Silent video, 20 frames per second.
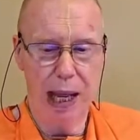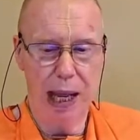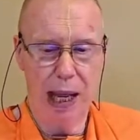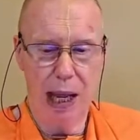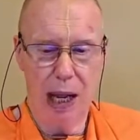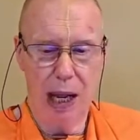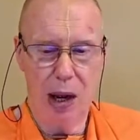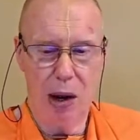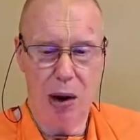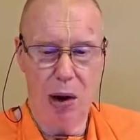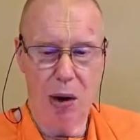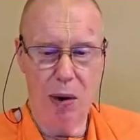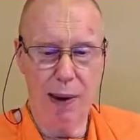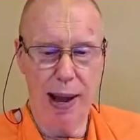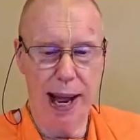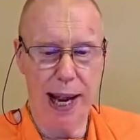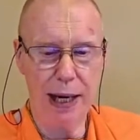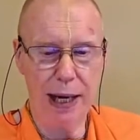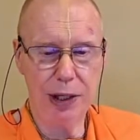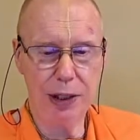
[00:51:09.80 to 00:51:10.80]
All
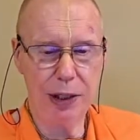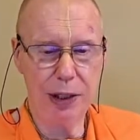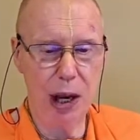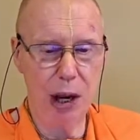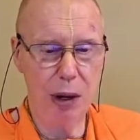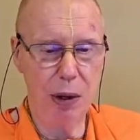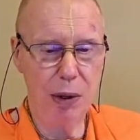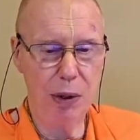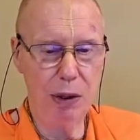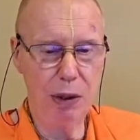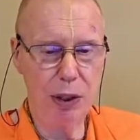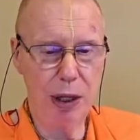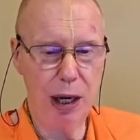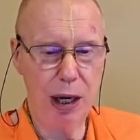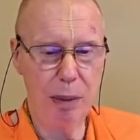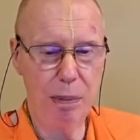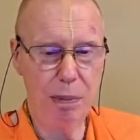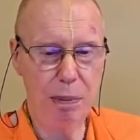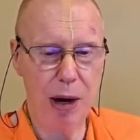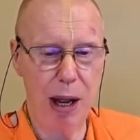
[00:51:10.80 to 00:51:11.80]
right, so Srila
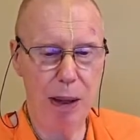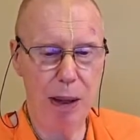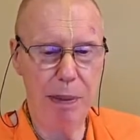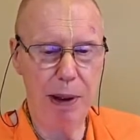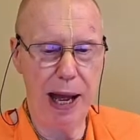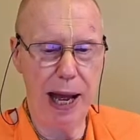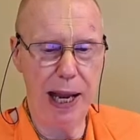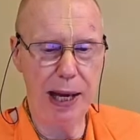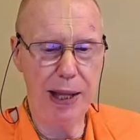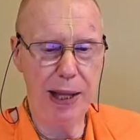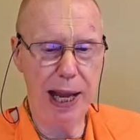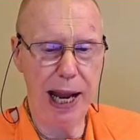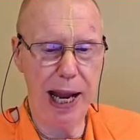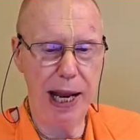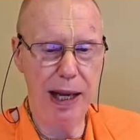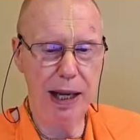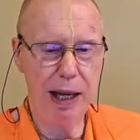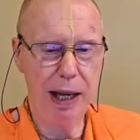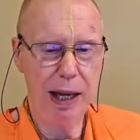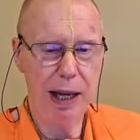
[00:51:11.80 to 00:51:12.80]
Prabhupada
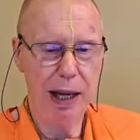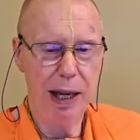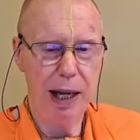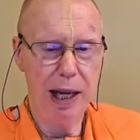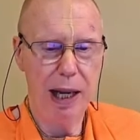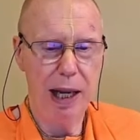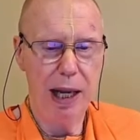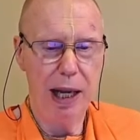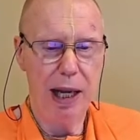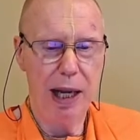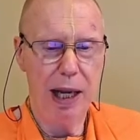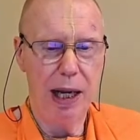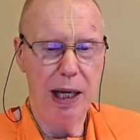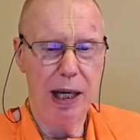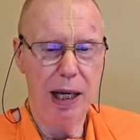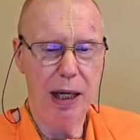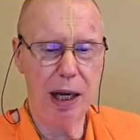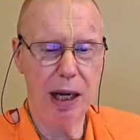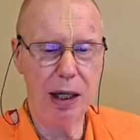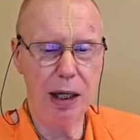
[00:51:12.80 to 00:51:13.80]
then
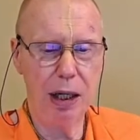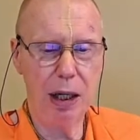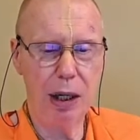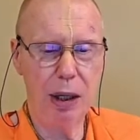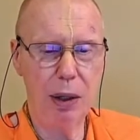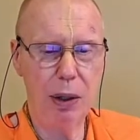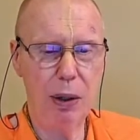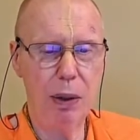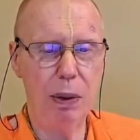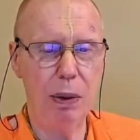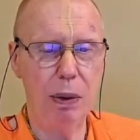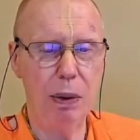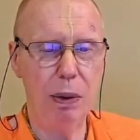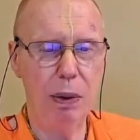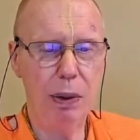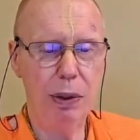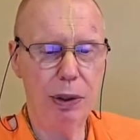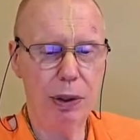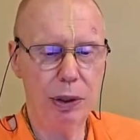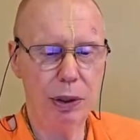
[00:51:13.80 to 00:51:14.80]

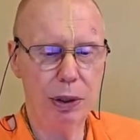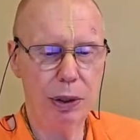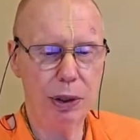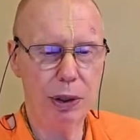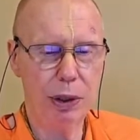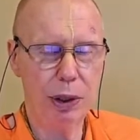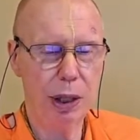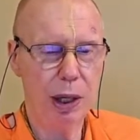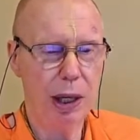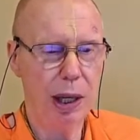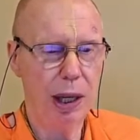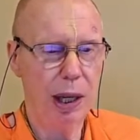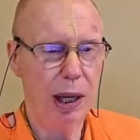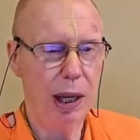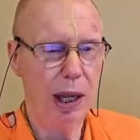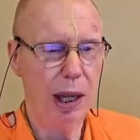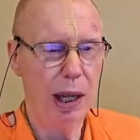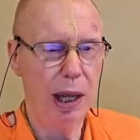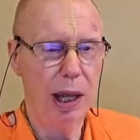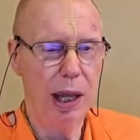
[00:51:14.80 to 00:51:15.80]
concludes
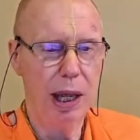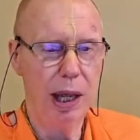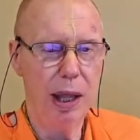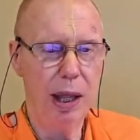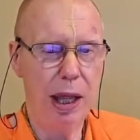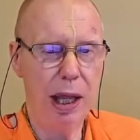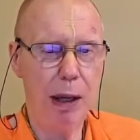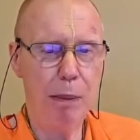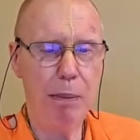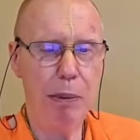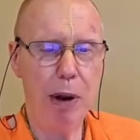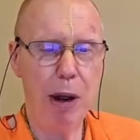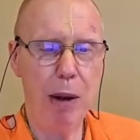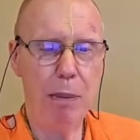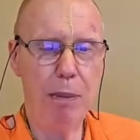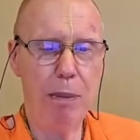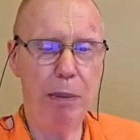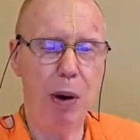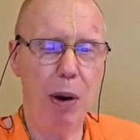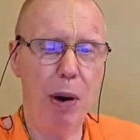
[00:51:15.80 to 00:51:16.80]
the
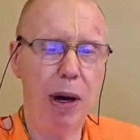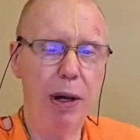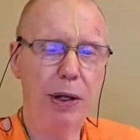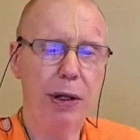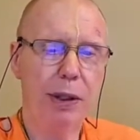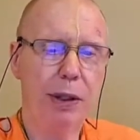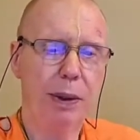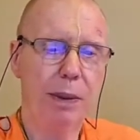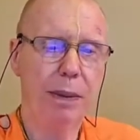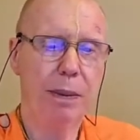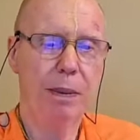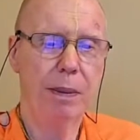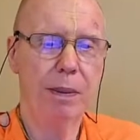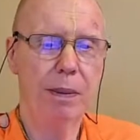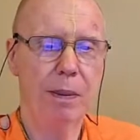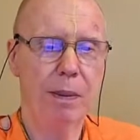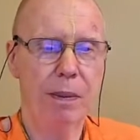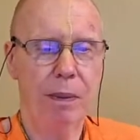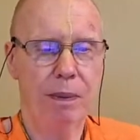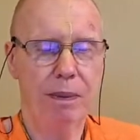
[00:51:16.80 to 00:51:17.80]
purport.
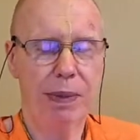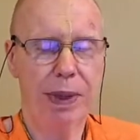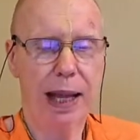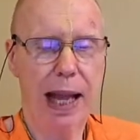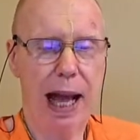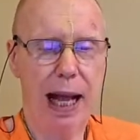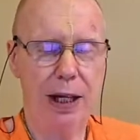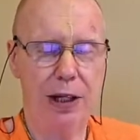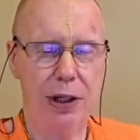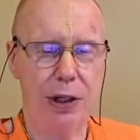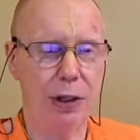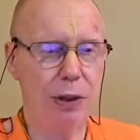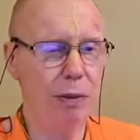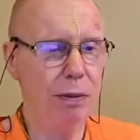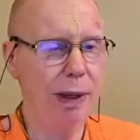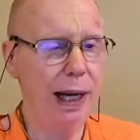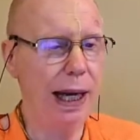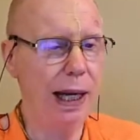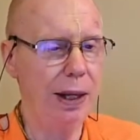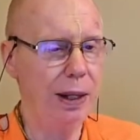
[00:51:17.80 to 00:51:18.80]
I'll just
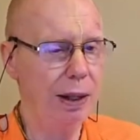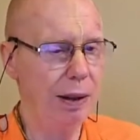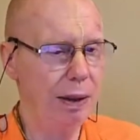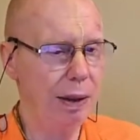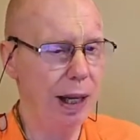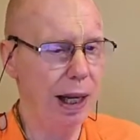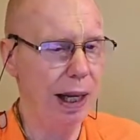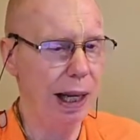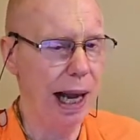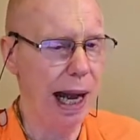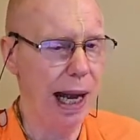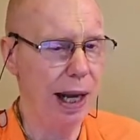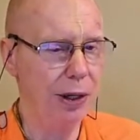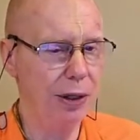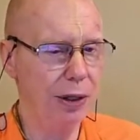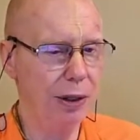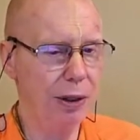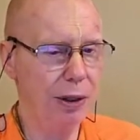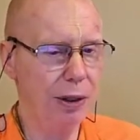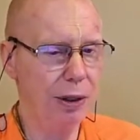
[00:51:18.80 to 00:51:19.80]
read the last.